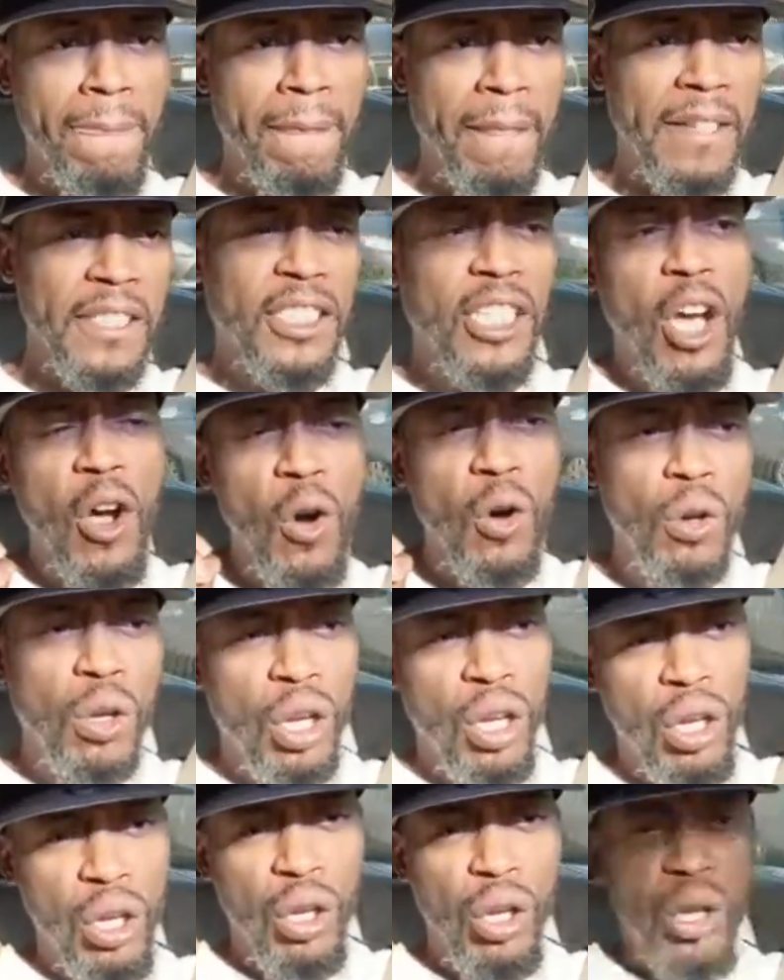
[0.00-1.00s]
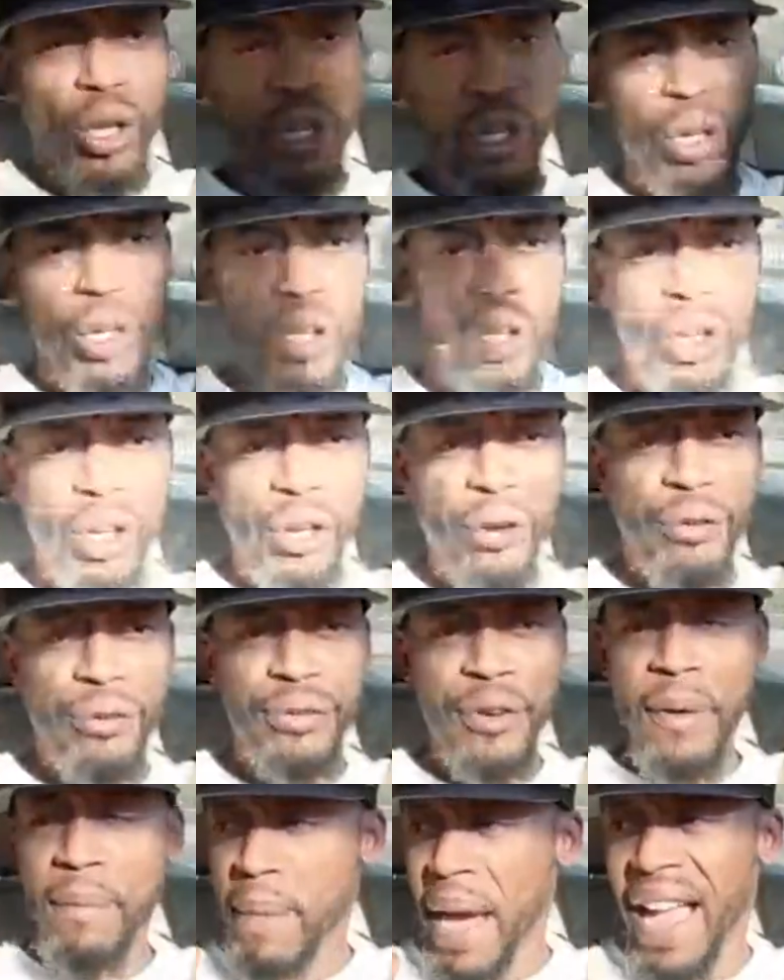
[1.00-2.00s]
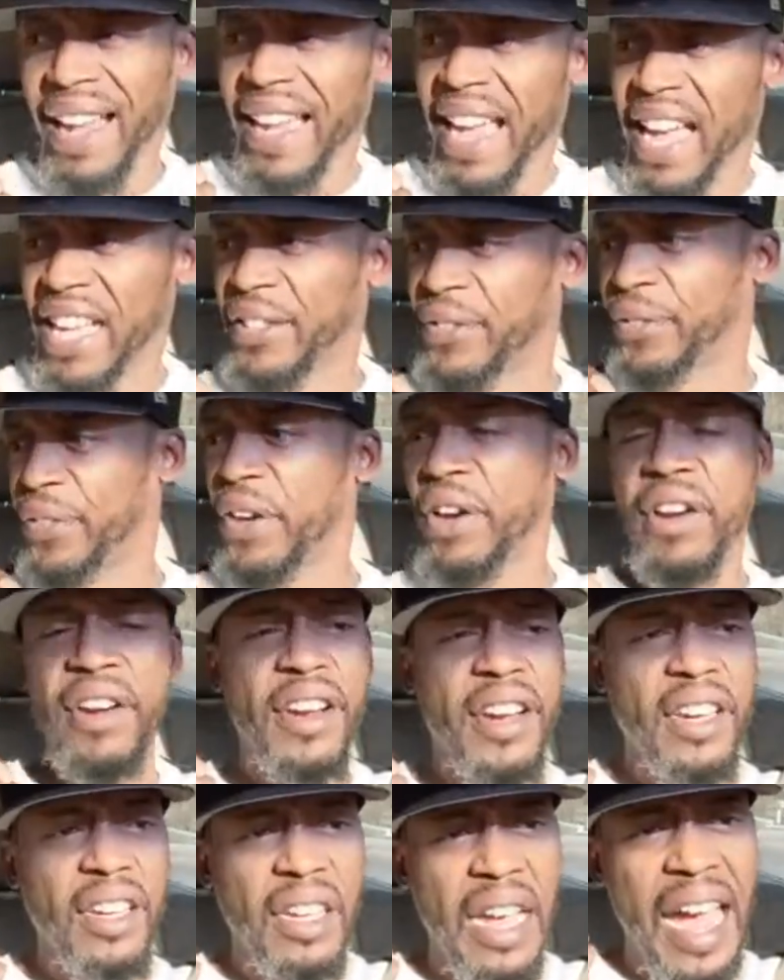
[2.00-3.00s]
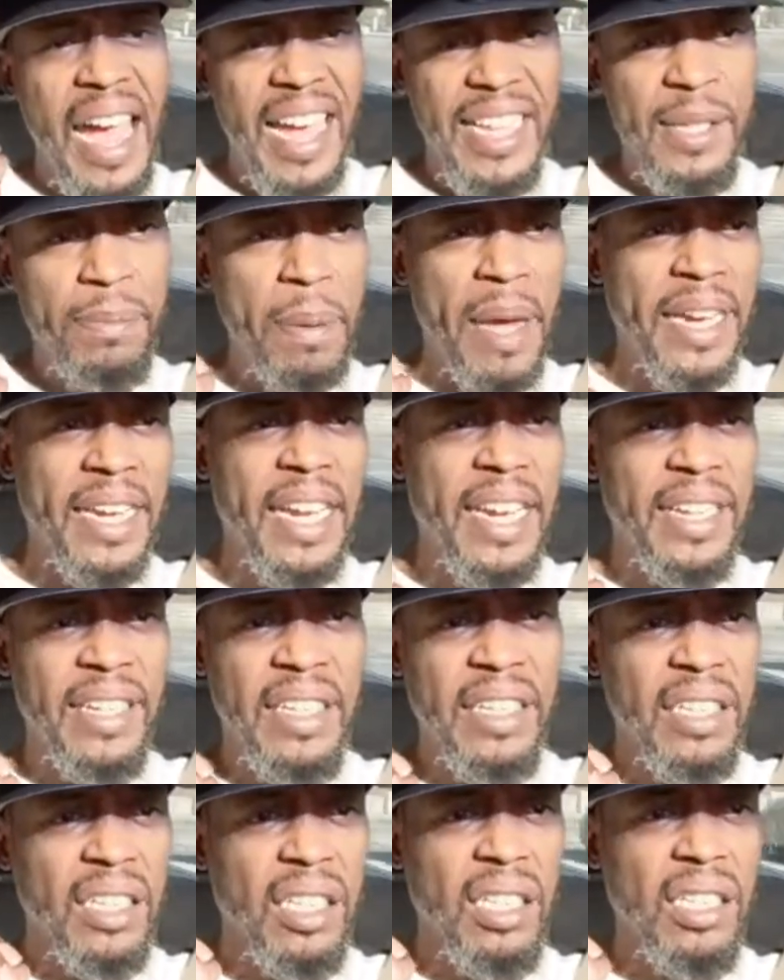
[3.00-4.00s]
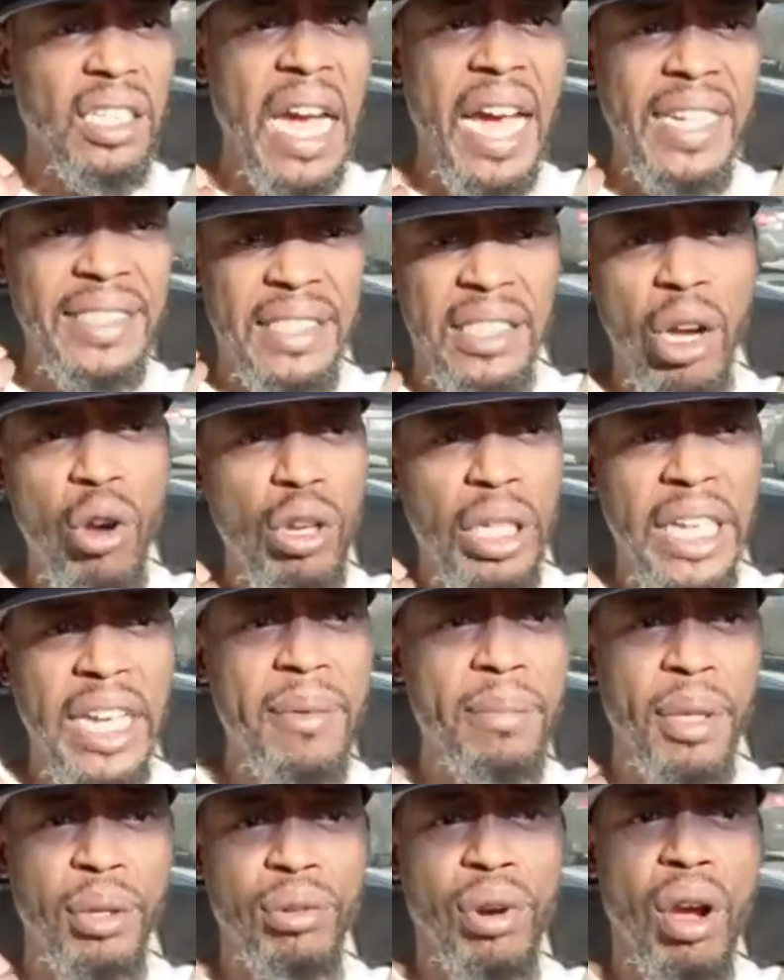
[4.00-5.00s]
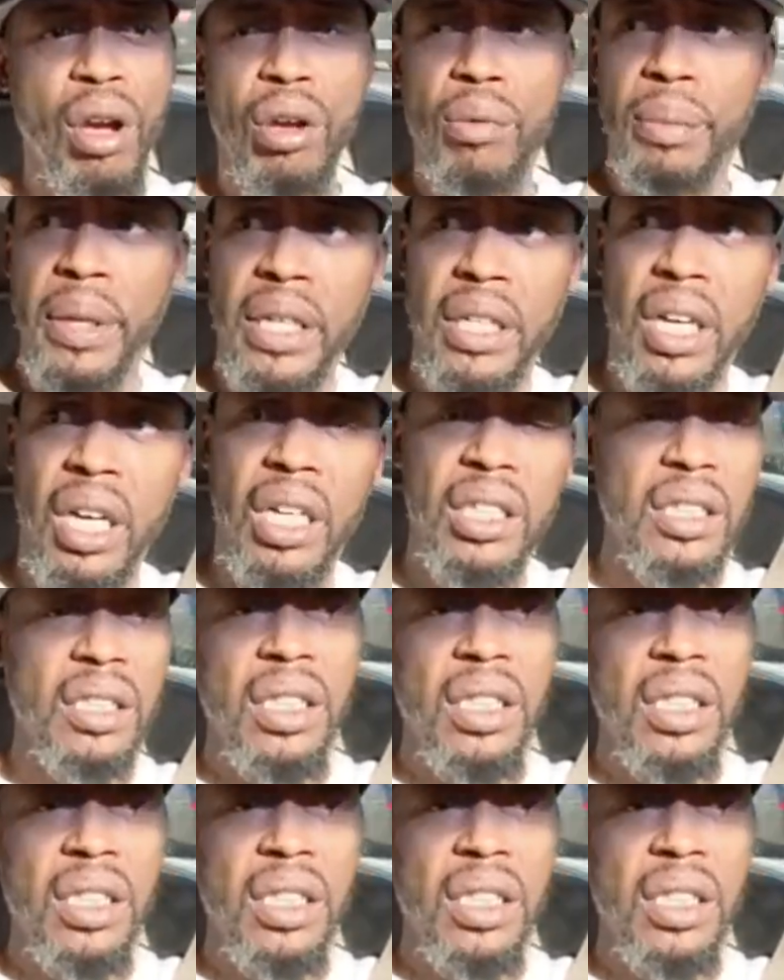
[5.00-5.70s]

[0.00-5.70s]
So, from my guy's Fury aspect, and guys, don't get me wrong, because,